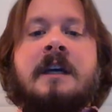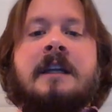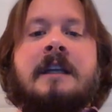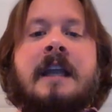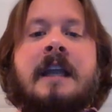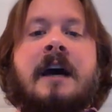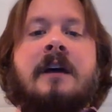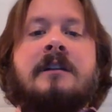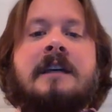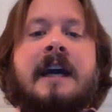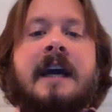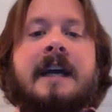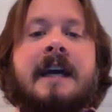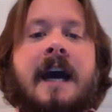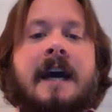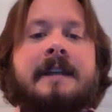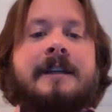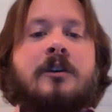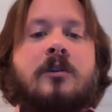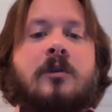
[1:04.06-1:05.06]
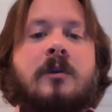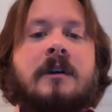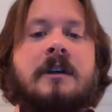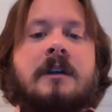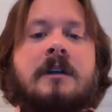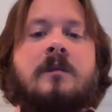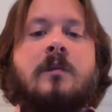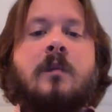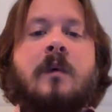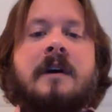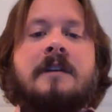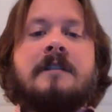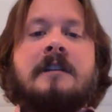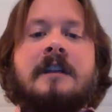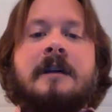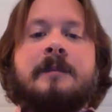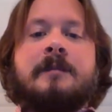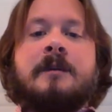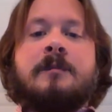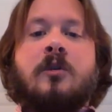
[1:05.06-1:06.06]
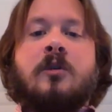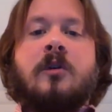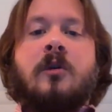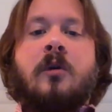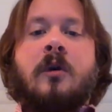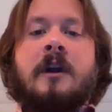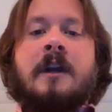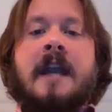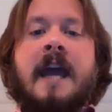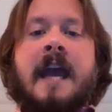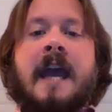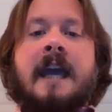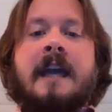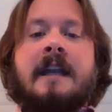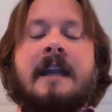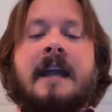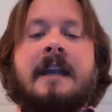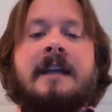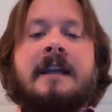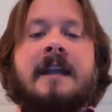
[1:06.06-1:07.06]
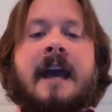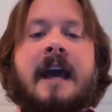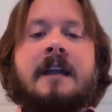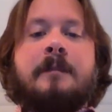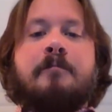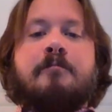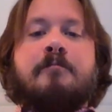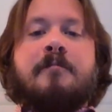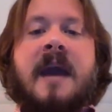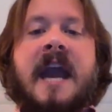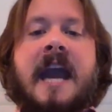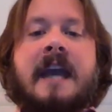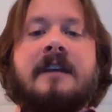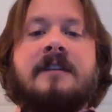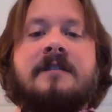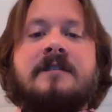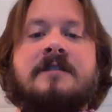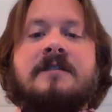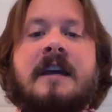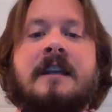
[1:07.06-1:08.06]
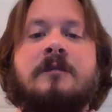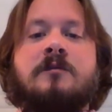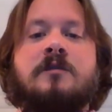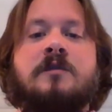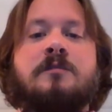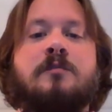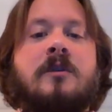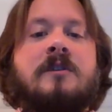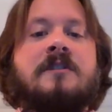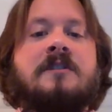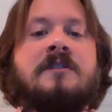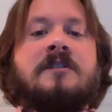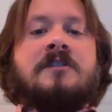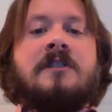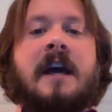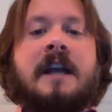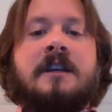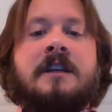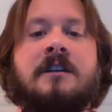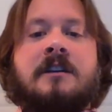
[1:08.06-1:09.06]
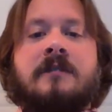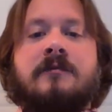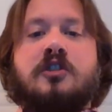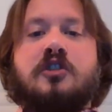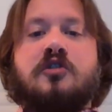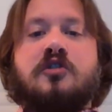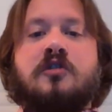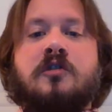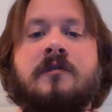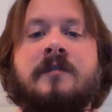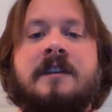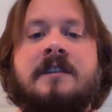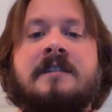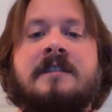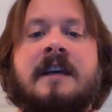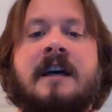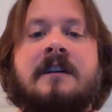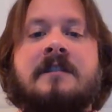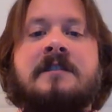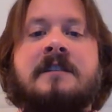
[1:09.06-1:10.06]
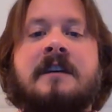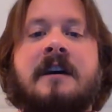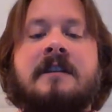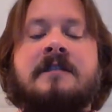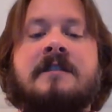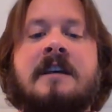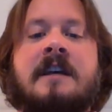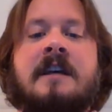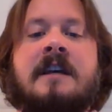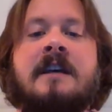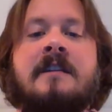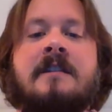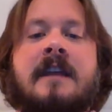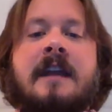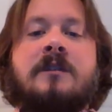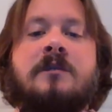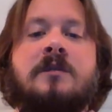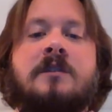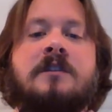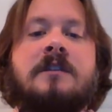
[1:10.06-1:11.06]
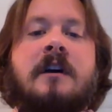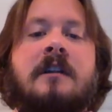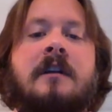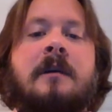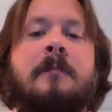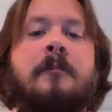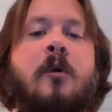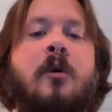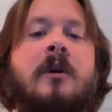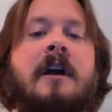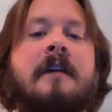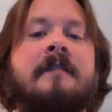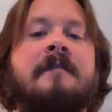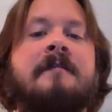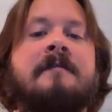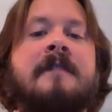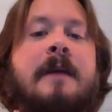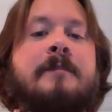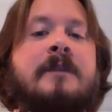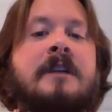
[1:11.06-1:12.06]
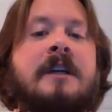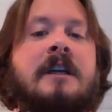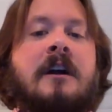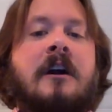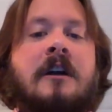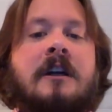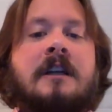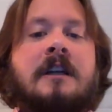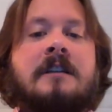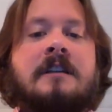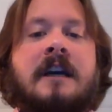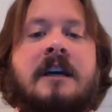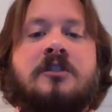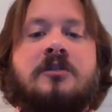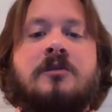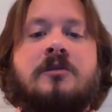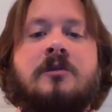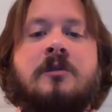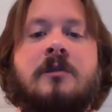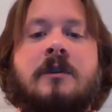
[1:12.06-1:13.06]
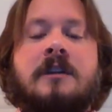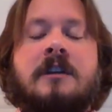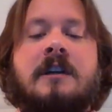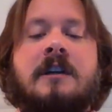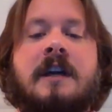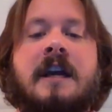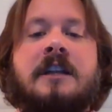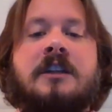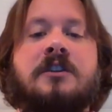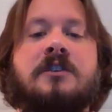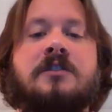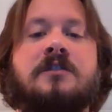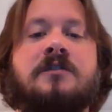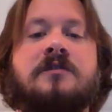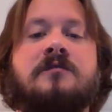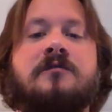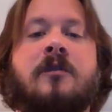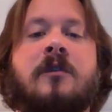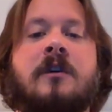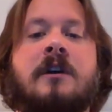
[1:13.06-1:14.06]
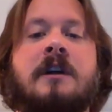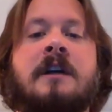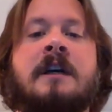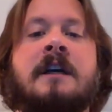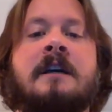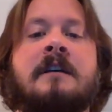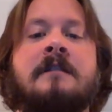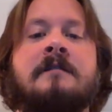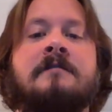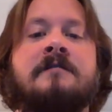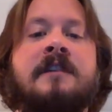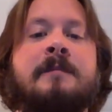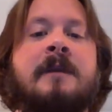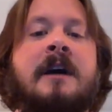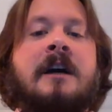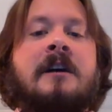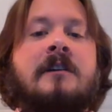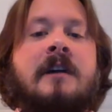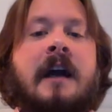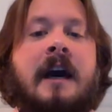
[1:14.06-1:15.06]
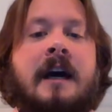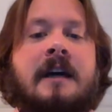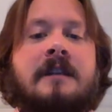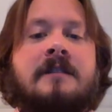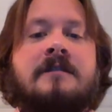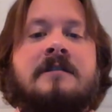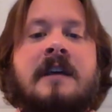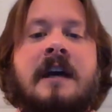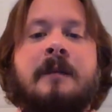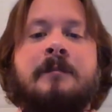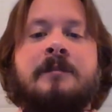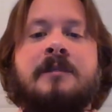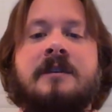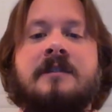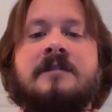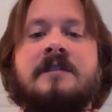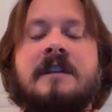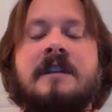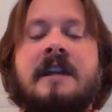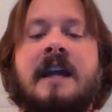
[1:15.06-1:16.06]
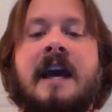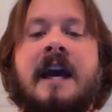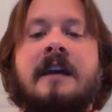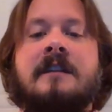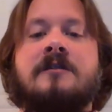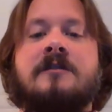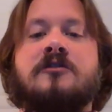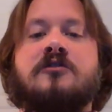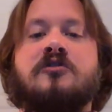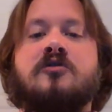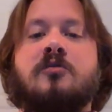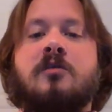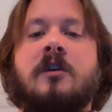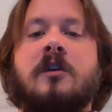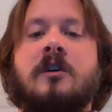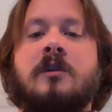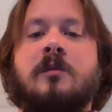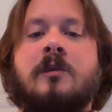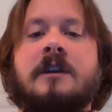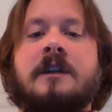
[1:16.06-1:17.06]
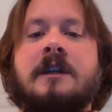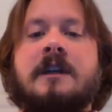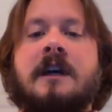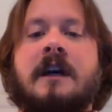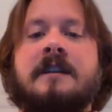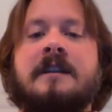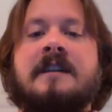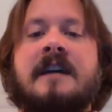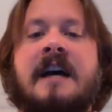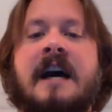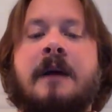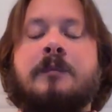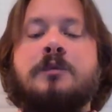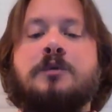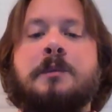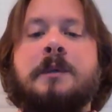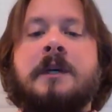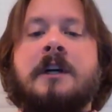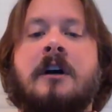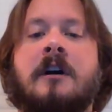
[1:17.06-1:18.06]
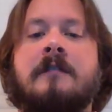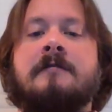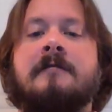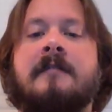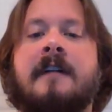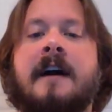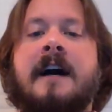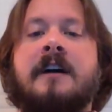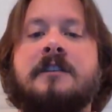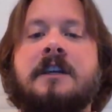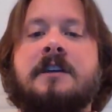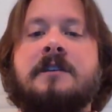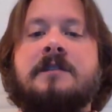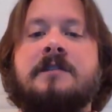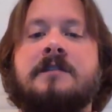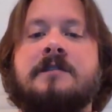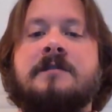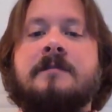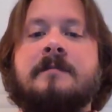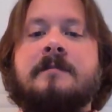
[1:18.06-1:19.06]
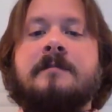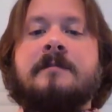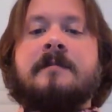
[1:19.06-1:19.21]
Now, the Ionic order was a little bit more ornate, and it had a base, and it was more slender. Vitruvius tells us that it was the more effeminate architectural order and used for female gods' temples. It had scroll work on the top, which we call volutes,